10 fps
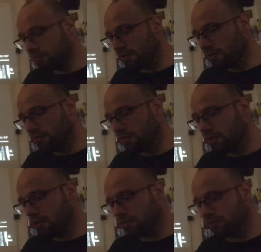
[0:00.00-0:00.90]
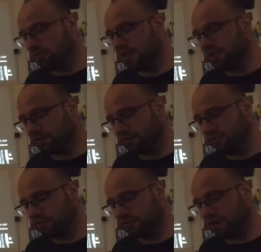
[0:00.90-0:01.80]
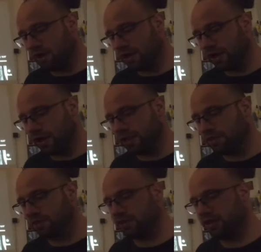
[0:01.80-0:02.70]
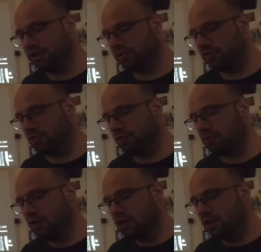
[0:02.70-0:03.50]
So that's the full song, and I think that if you